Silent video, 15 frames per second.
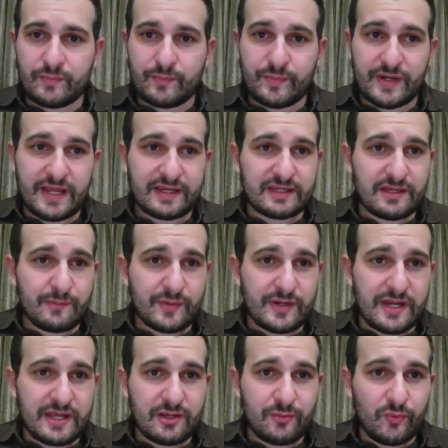Black can
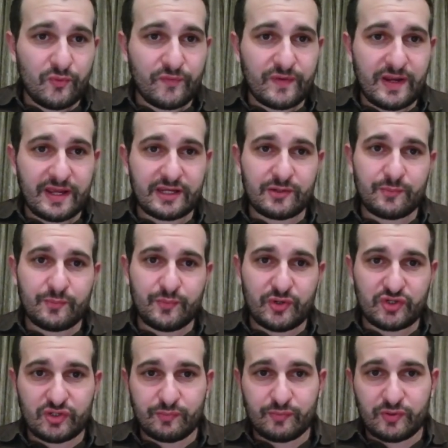play a move like
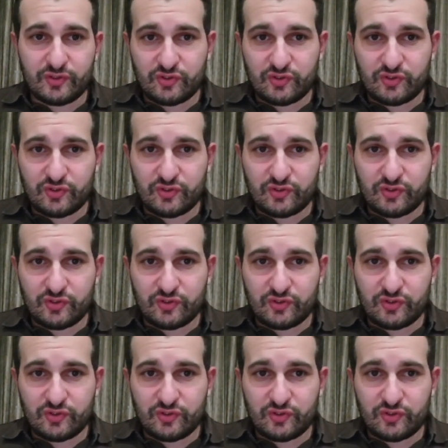bishop